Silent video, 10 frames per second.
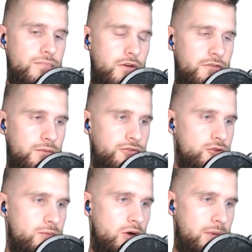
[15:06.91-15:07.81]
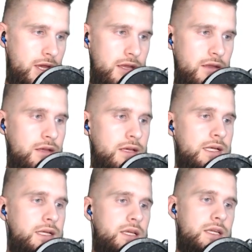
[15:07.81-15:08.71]
from ZumoPay.
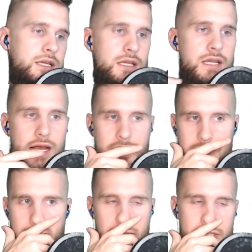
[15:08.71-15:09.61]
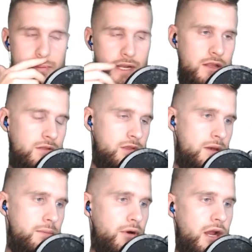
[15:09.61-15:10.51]
He actually participated in
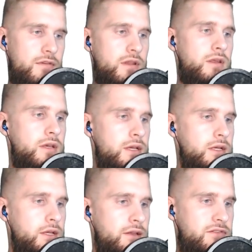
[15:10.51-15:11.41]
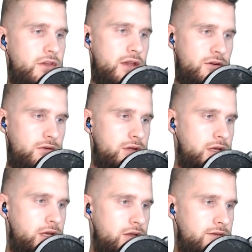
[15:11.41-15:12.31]
the private sale,
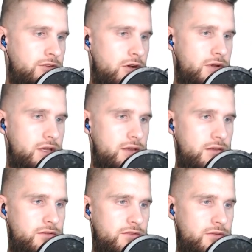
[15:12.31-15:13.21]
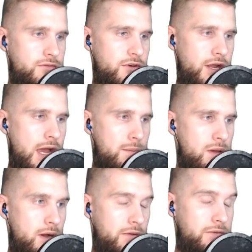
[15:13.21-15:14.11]
so he's very happy
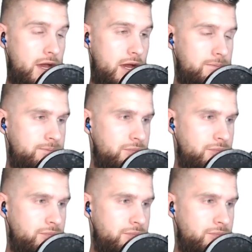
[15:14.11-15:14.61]
about that.